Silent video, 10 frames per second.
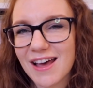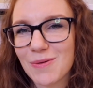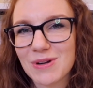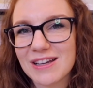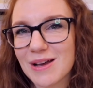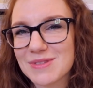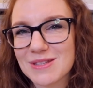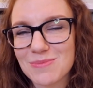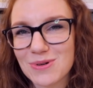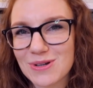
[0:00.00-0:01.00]
when it comes
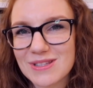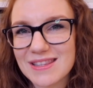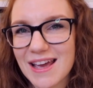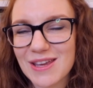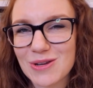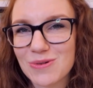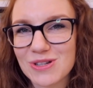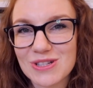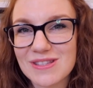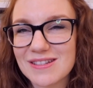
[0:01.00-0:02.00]
to books that you were
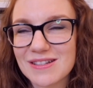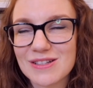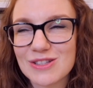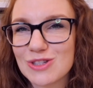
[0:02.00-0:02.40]
just